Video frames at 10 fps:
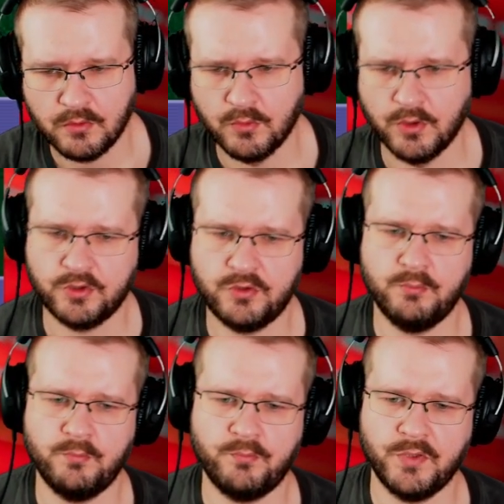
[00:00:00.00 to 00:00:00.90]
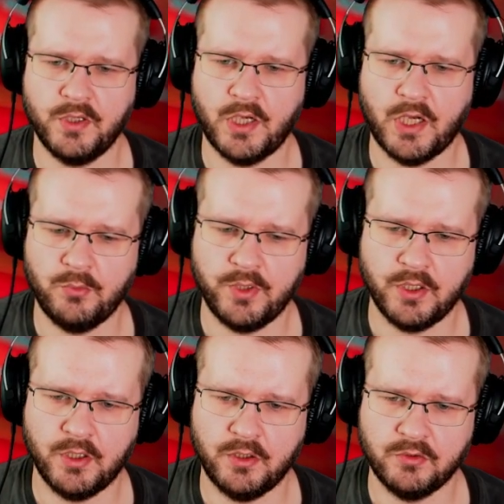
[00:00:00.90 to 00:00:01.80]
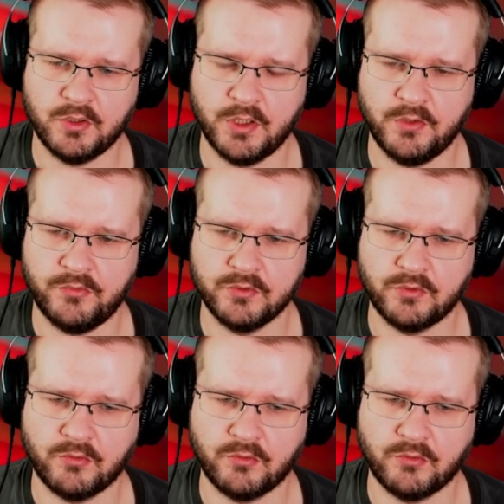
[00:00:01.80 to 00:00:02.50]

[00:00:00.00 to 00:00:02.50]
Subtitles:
Worked. Had we gone to the left or to the